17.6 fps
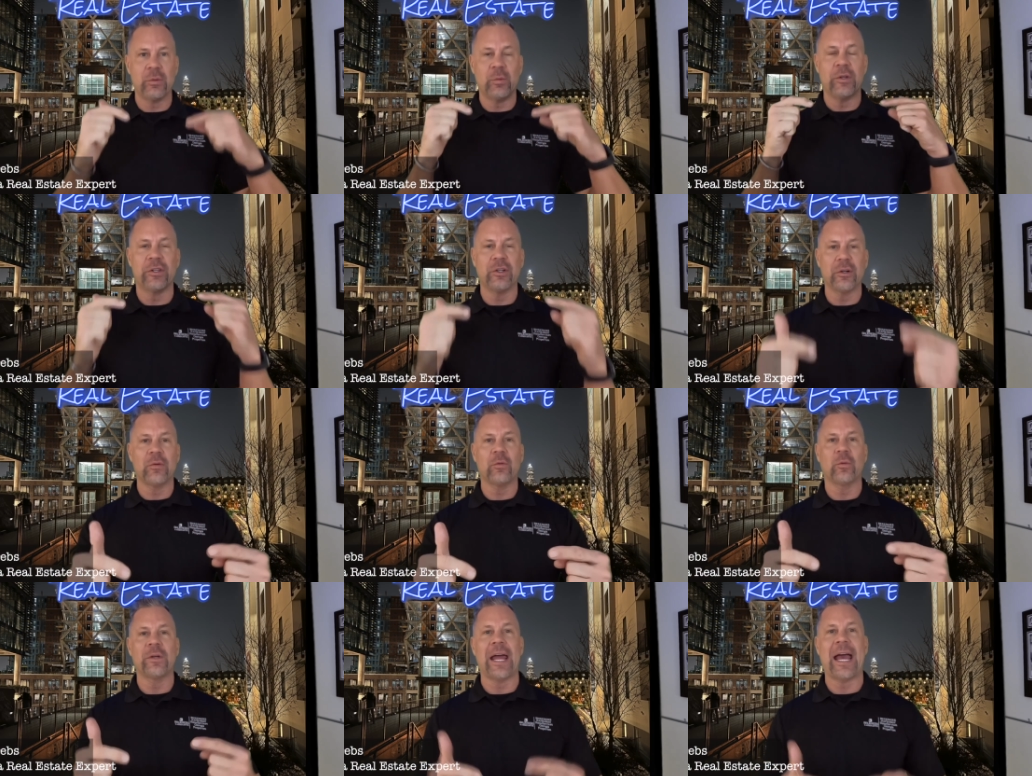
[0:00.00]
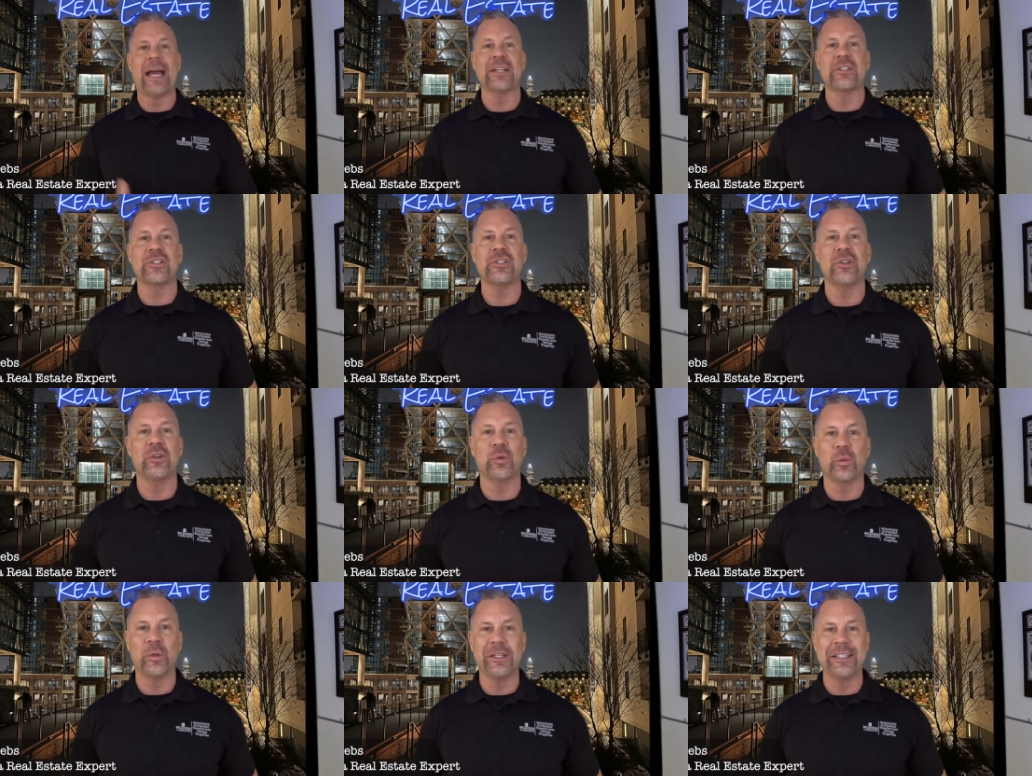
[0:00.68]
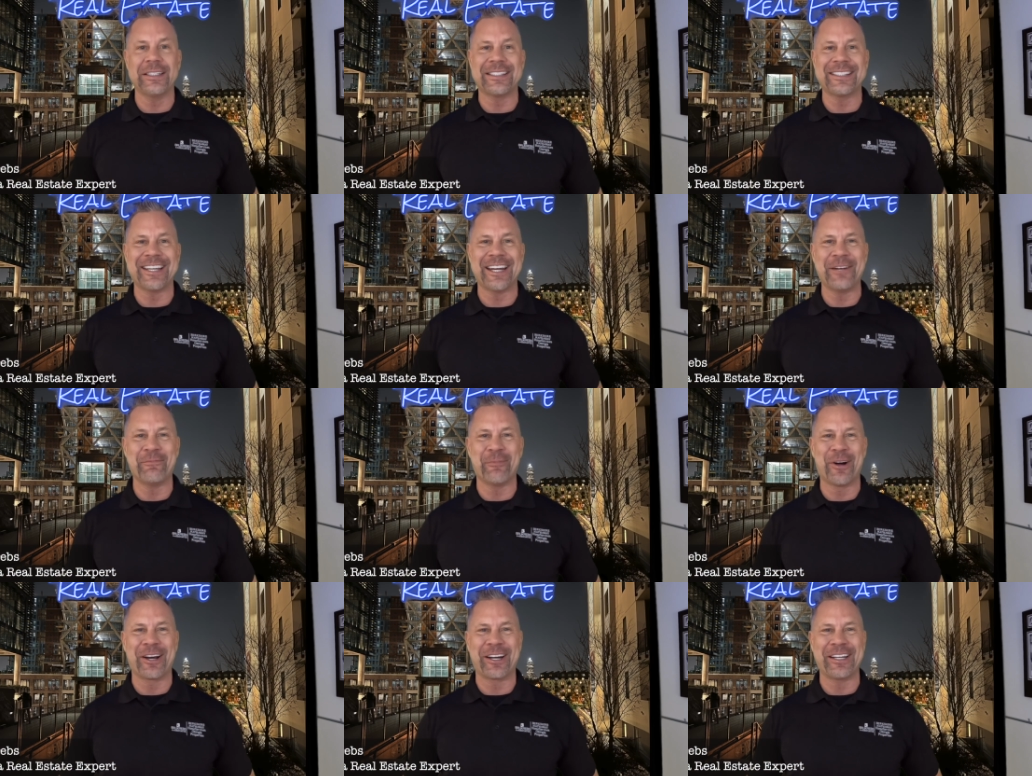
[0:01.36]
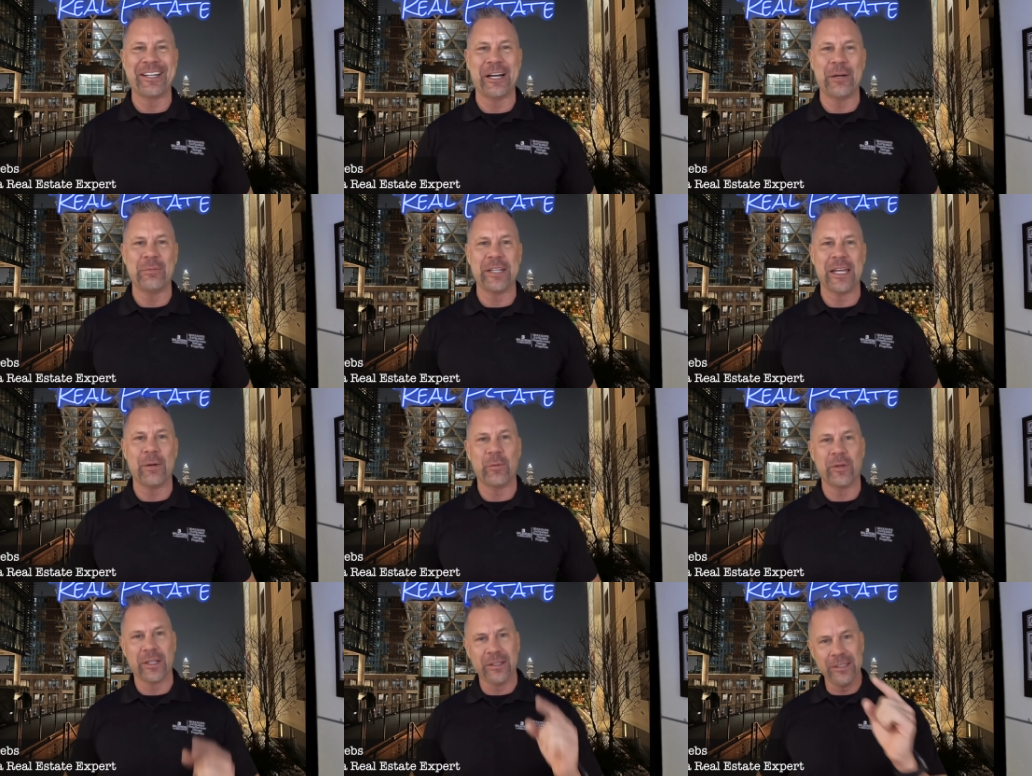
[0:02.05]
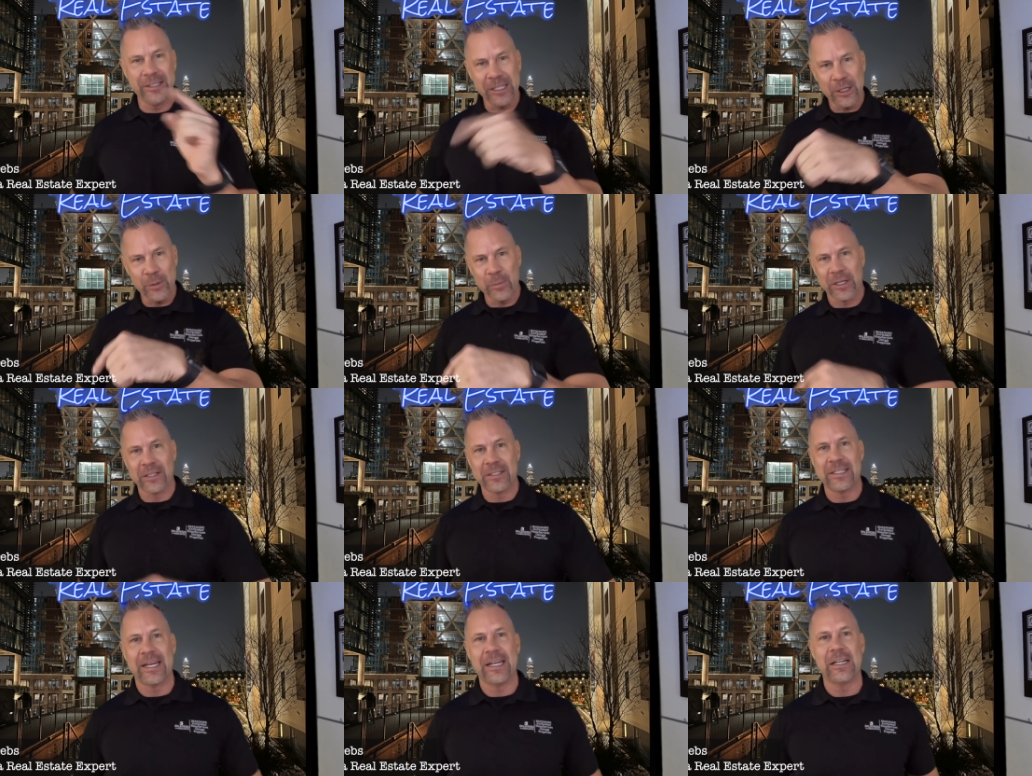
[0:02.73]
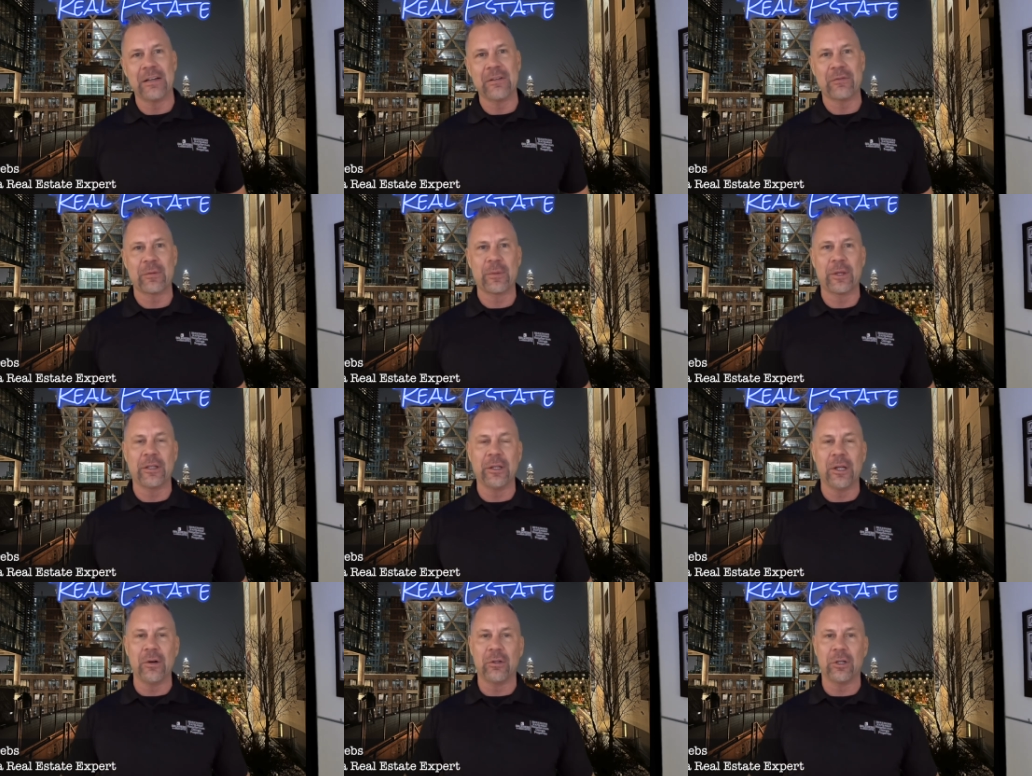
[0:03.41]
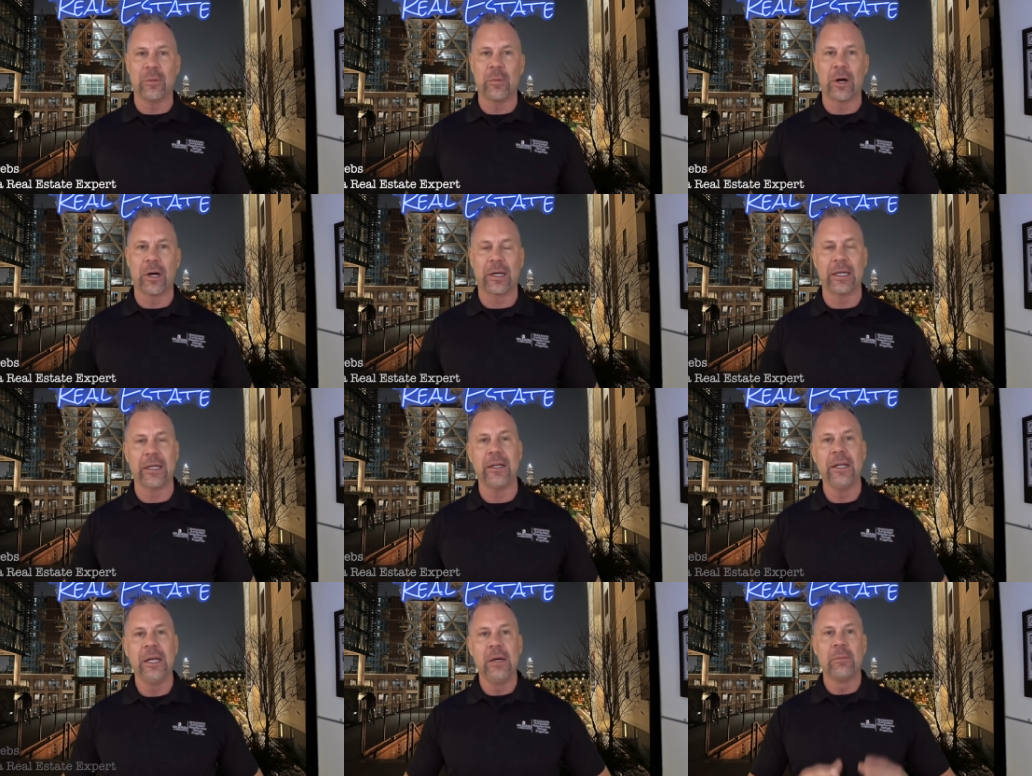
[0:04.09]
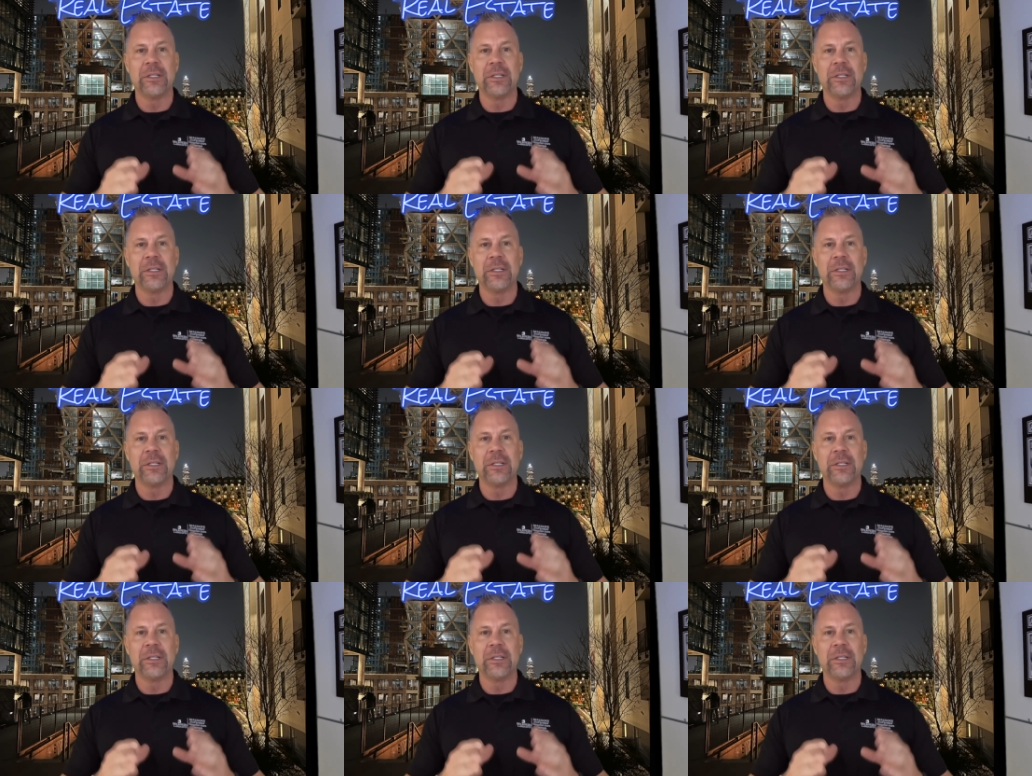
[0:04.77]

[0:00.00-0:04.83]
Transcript: with your national real estate market update with a little bit of data from the local market.